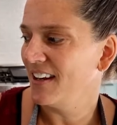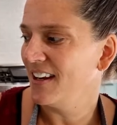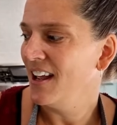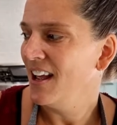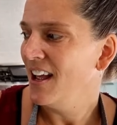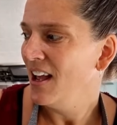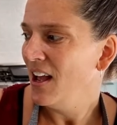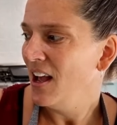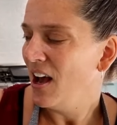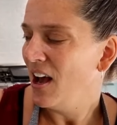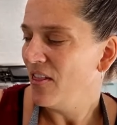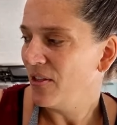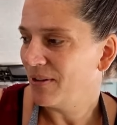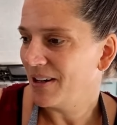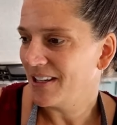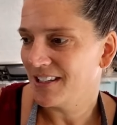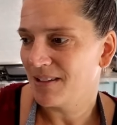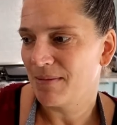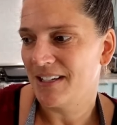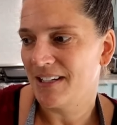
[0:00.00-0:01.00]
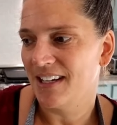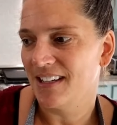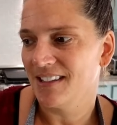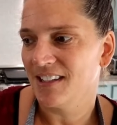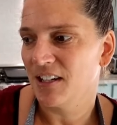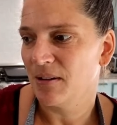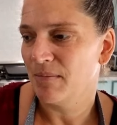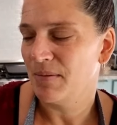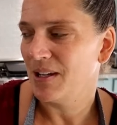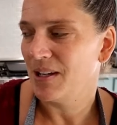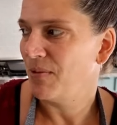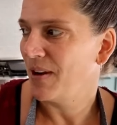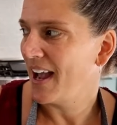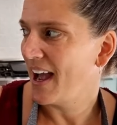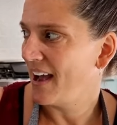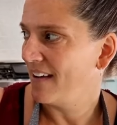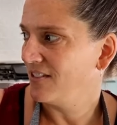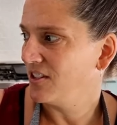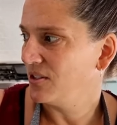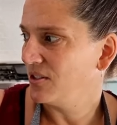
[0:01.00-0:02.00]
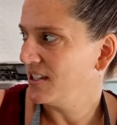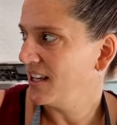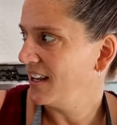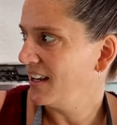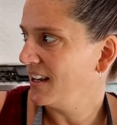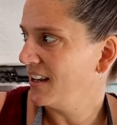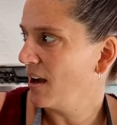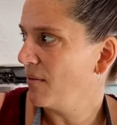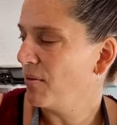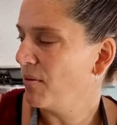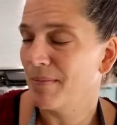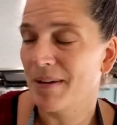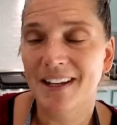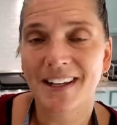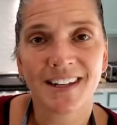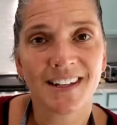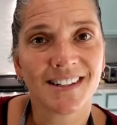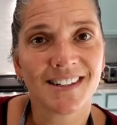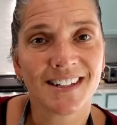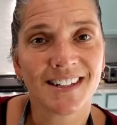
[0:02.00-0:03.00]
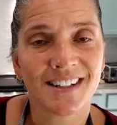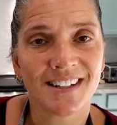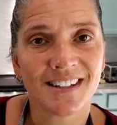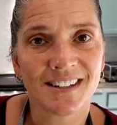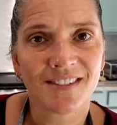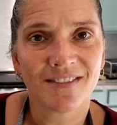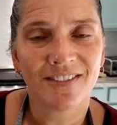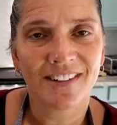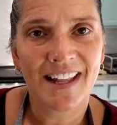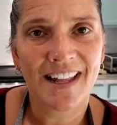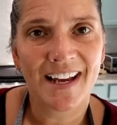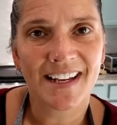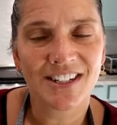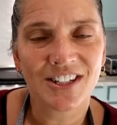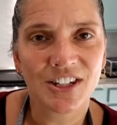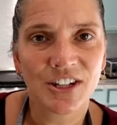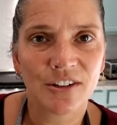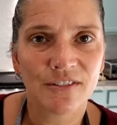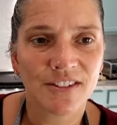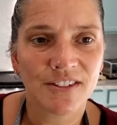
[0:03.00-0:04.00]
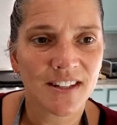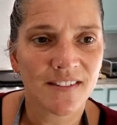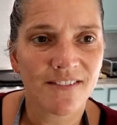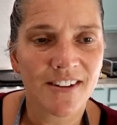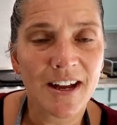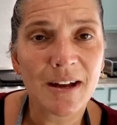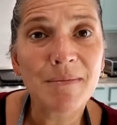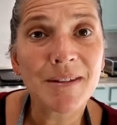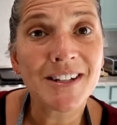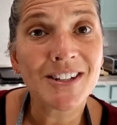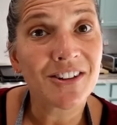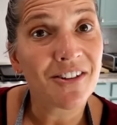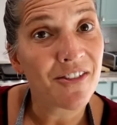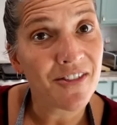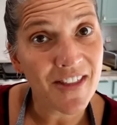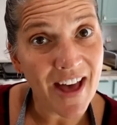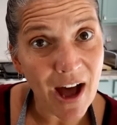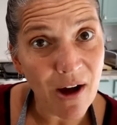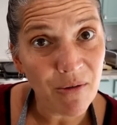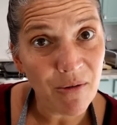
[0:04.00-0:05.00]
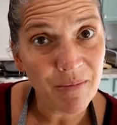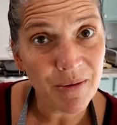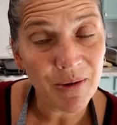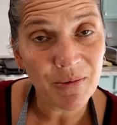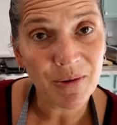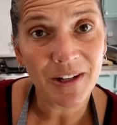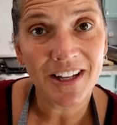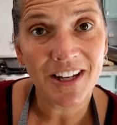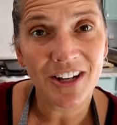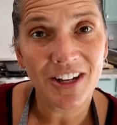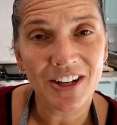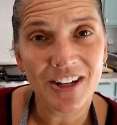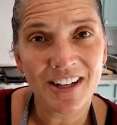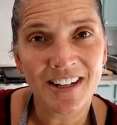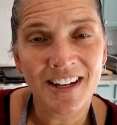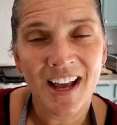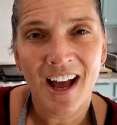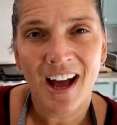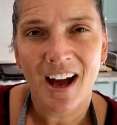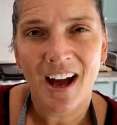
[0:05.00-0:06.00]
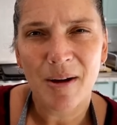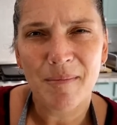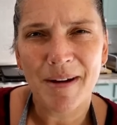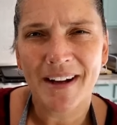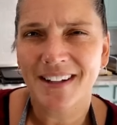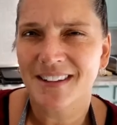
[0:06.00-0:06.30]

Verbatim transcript: And then the rest of my day is going to be we have to take um, one of my kids is flying to go visit family. So that will be really good.